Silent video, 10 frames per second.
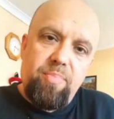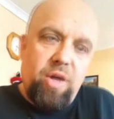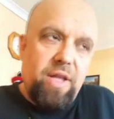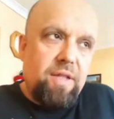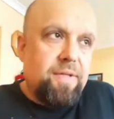
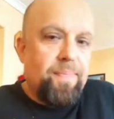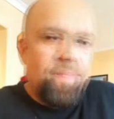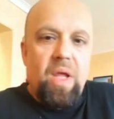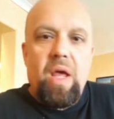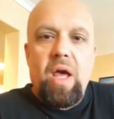point.
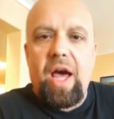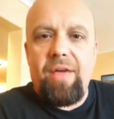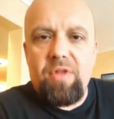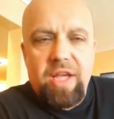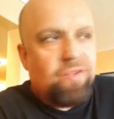I
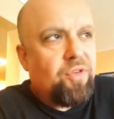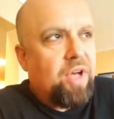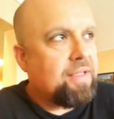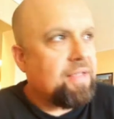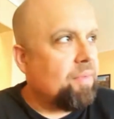would like to
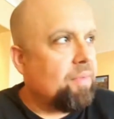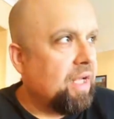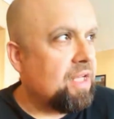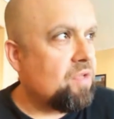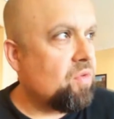add
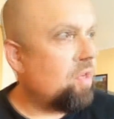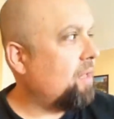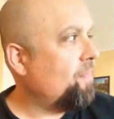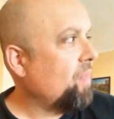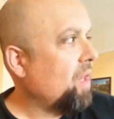something as
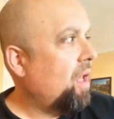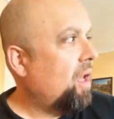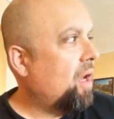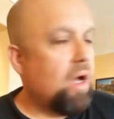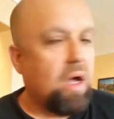well.
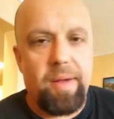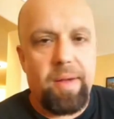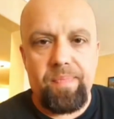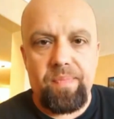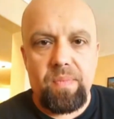
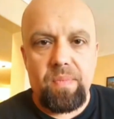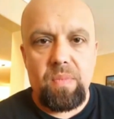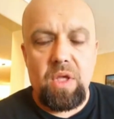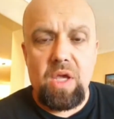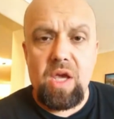
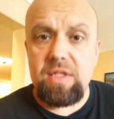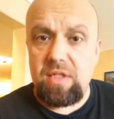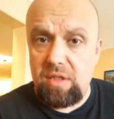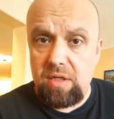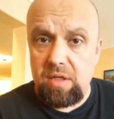Yes,
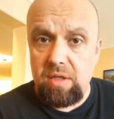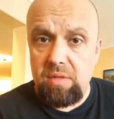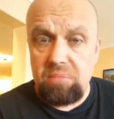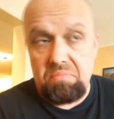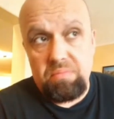
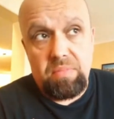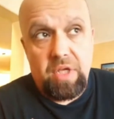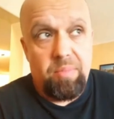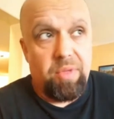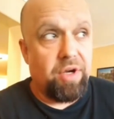the
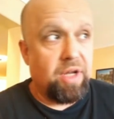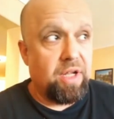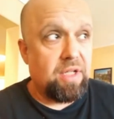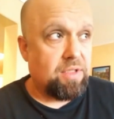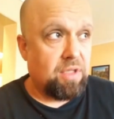
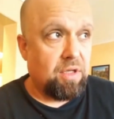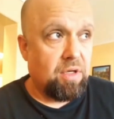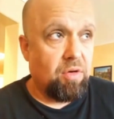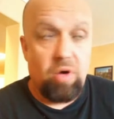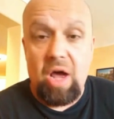immigrants
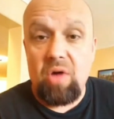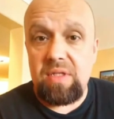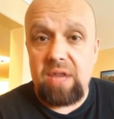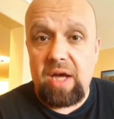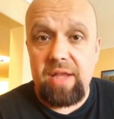or
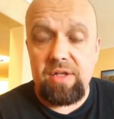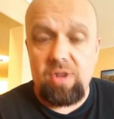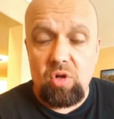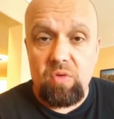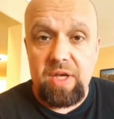
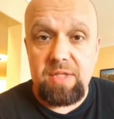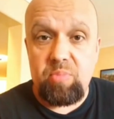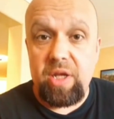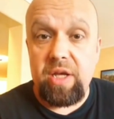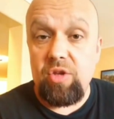outsiders
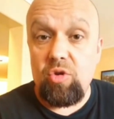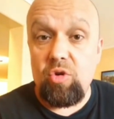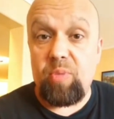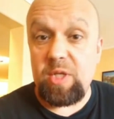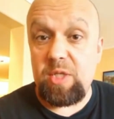always bring a
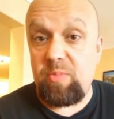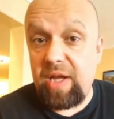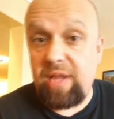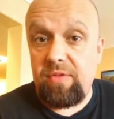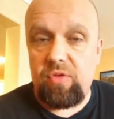new
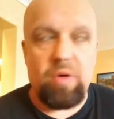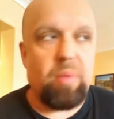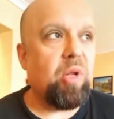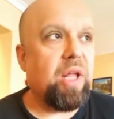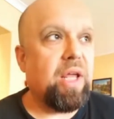perspective
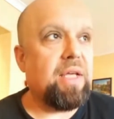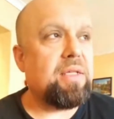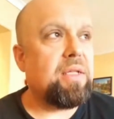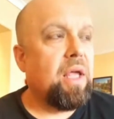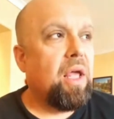to a
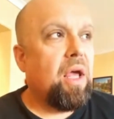place.